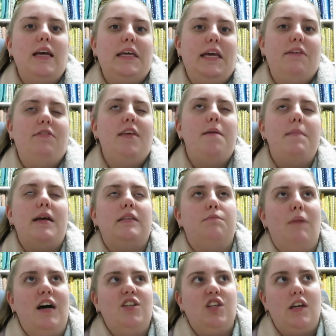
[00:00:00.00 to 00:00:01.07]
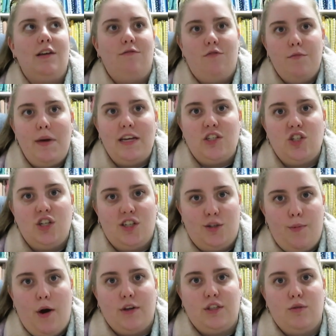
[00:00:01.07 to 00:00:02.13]
Give them as much information as
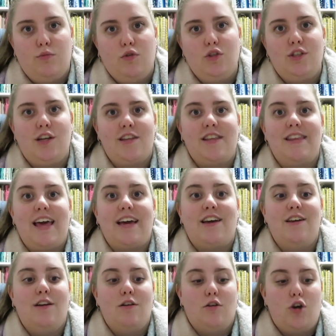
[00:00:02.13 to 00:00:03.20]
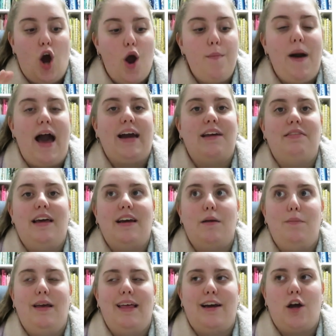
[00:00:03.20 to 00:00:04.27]
possible so that they can go back and they
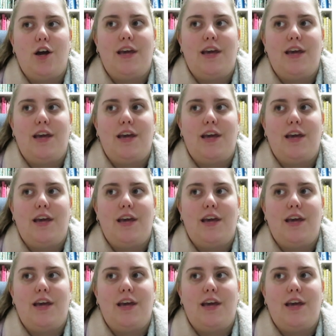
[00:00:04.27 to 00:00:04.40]
can be like,